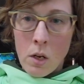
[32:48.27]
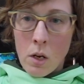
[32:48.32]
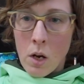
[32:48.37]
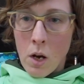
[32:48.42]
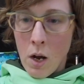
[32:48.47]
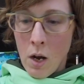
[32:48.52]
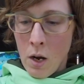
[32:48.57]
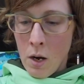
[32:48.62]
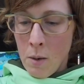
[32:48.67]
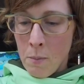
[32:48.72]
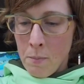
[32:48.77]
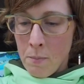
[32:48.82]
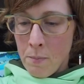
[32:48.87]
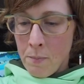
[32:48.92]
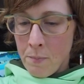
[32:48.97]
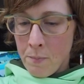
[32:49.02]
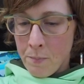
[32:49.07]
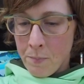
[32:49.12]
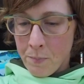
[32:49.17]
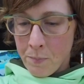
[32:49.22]

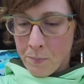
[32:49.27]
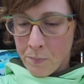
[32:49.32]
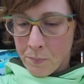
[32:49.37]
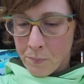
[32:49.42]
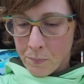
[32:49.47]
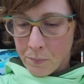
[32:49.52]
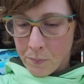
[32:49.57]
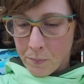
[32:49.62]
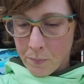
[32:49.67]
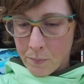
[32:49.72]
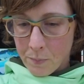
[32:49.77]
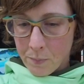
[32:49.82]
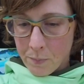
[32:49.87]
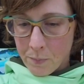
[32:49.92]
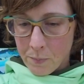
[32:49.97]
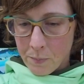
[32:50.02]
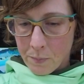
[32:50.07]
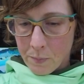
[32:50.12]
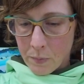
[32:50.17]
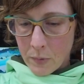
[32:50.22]

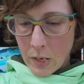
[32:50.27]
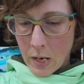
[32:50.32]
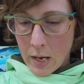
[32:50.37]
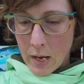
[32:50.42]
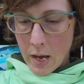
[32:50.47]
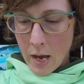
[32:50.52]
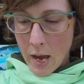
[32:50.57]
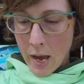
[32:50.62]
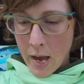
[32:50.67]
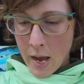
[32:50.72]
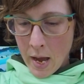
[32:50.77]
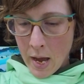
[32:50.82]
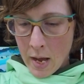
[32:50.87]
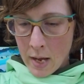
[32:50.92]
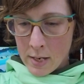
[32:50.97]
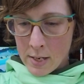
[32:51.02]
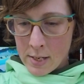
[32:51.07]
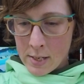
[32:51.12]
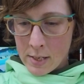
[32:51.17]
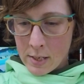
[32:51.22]

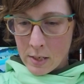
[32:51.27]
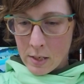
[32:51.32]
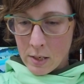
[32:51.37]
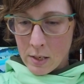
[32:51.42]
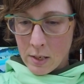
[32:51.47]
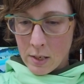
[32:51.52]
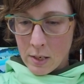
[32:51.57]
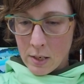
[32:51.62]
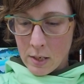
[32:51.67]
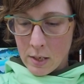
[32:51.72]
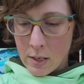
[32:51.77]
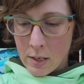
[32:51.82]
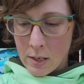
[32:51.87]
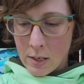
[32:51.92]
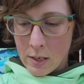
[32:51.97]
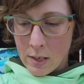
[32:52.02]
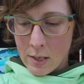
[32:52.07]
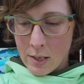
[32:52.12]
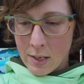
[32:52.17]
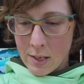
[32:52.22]
And
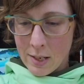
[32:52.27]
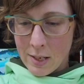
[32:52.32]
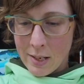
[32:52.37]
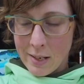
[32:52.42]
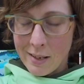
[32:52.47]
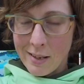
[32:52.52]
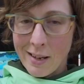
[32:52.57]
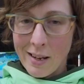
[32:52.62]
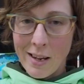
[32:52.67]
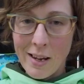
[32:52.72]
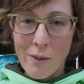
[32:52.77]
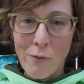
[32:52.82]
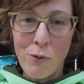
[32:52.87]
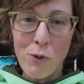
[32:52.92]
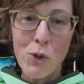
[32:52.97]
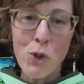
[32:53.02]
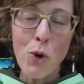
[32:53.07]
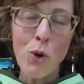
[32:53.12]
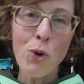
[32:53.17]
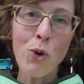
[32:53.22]
if you
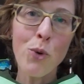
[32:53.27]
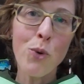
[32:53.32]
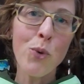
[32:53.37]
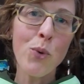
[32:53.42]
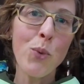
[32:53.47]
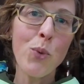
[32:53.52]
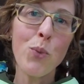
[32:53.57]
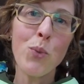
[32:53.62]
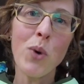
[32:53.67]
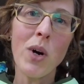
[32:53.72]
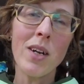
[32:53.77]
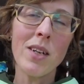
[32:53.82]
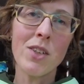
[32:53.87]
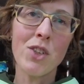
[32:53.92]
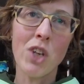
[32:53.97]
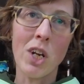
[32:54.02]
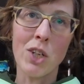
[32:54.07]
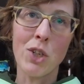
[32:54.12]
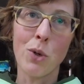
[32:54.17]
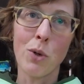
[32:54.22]
don't know what
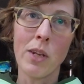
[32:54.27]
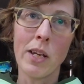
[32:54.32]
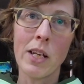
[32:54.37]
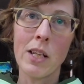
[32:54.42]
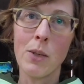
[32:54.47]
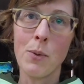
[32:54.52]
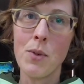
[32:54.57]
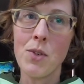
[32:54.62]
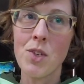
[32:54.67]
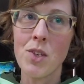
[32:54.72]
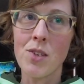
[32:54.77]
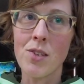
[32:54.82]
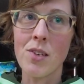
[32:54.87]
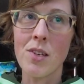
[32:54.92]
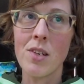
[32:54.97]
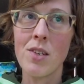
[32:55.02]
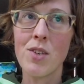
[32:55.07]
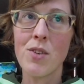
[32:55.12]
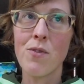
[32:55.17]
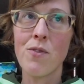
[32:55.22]
Chateau Lake Louise is, it
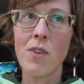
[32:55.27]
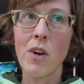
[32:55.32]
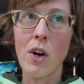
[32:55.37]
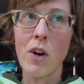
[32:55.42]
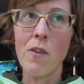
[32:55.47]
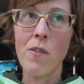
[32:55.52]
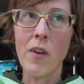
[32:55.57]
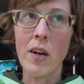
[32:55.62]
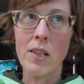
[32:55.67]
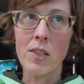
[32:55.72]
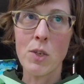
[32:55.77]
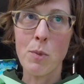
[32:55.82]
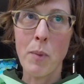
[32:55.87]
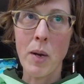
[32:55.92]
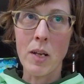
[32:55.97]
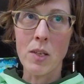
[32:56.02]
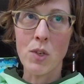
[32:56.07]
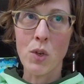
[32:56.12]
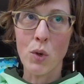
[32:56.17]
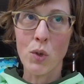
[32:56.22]
is a very fancy
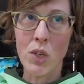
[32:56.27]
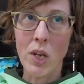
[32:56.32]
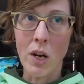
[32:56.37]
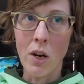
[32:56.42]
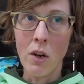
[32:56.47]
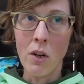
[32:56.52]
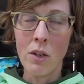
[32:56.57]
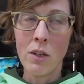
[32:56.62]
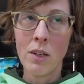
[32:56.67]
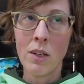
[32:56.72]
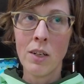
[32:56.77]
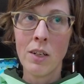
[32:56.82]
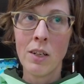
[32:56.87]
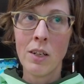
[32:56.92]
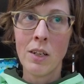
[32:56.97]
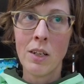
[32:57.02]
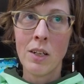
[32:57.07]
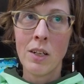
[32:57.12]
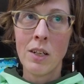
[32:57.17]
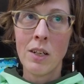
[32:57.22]
pants hotel.
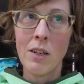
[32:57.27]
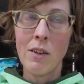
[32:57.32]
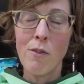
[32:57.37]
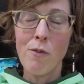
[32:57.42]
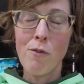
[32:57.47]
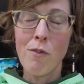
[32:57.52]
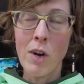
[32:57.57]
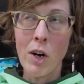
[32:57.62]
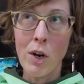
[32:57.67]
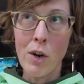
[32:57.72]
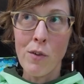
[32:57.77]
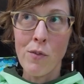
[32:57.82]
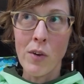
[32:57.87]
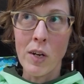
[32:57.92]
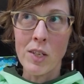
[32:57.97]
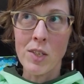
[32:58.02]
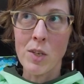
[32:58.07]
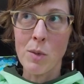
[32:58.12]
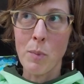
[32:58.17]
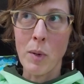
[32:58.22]
Very
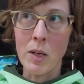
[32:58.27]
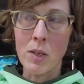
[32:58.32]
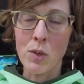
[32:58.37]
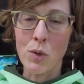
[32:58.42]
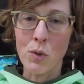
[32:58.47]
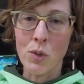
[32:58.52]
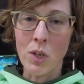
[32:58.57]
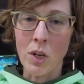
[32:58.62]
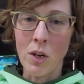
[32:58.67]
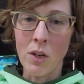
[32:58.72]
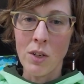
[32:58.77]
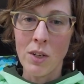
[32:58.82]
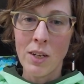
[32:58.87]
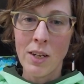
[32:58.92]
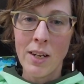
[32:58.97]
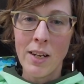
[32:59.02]
fancy pants hotel.